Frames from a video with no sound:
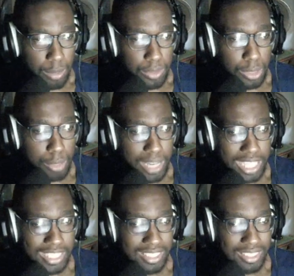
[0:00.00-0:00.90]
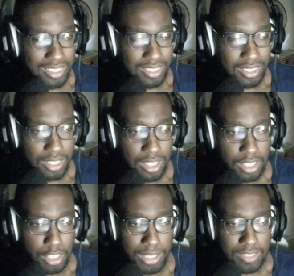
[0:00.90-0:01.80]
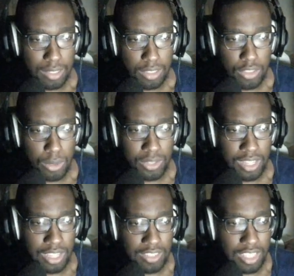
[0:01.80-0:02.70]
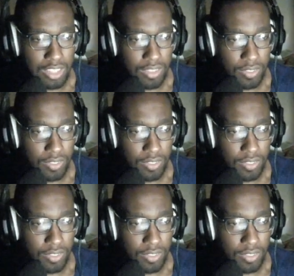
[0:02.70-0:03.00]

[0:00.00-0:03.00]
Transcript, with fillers: It was Little Mac. Little Mac's down to two stocks now.